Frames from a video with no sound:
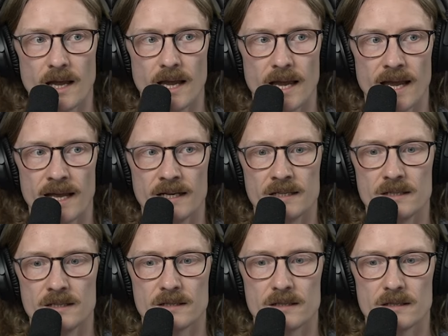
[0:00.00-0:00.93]
And
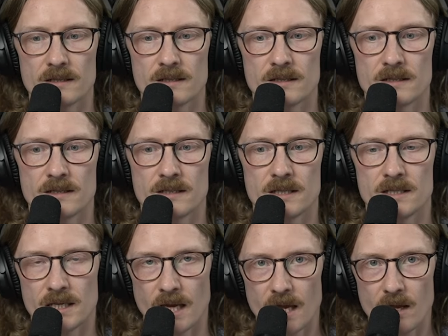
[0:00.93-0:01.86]

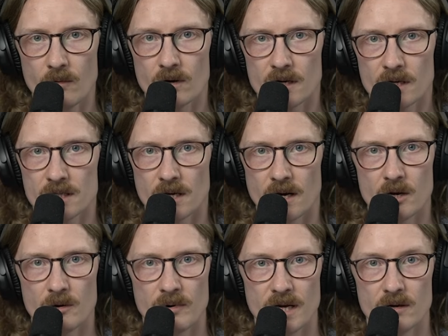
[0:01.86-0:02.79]
today we're going to talk
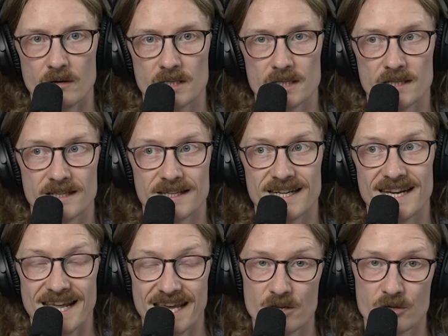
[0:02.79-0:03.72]
about
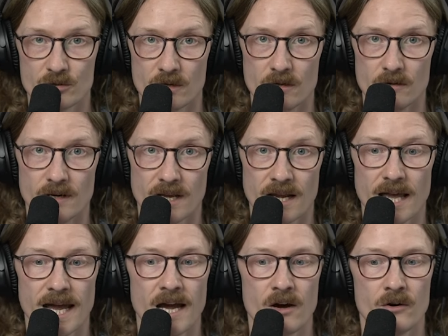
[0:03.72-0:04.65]
Nitro and
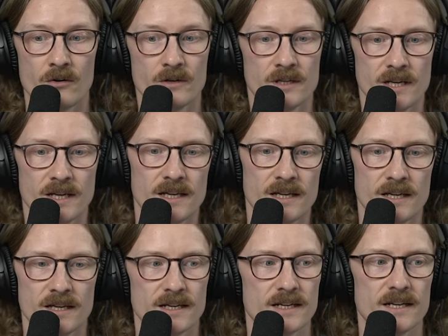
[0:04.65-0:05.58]
how
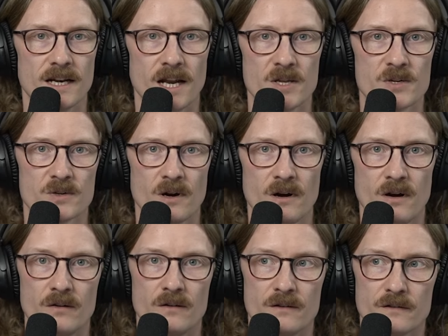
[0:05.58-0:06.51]

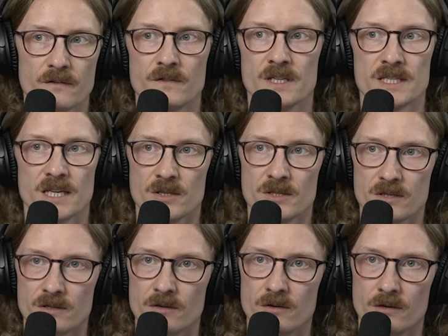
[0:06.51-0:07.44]
Nitro fits
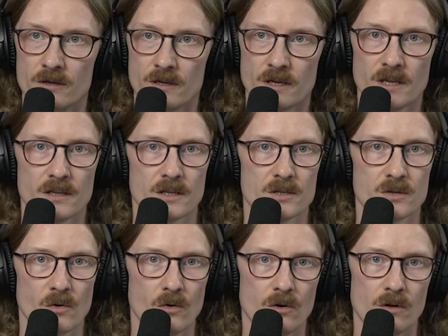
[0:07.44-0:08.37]
into this
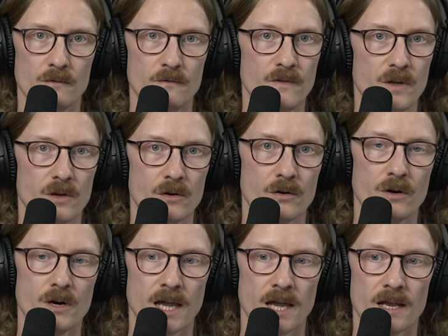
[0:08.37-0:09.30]
whole
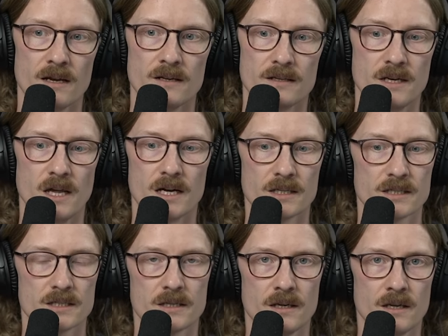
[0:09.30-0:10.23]
Vue and
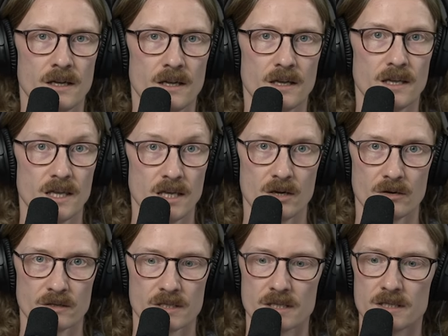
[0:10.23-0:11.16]
Nuxt
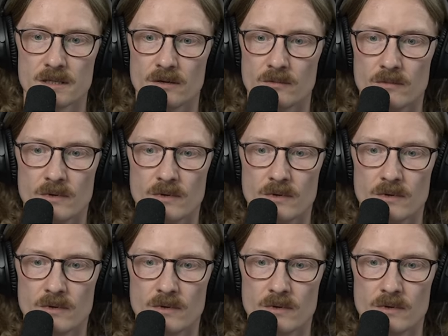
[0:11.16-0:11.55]
ecosystem.